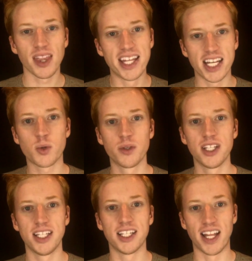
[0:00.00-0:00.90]
And that's where
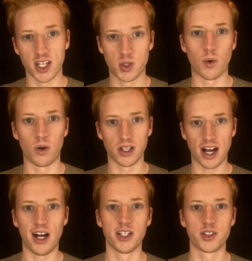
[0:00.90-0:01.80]
the Electoral
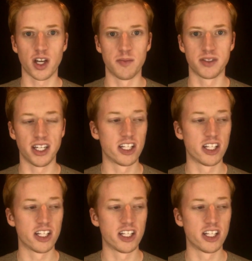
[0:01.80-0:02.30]
College comes in.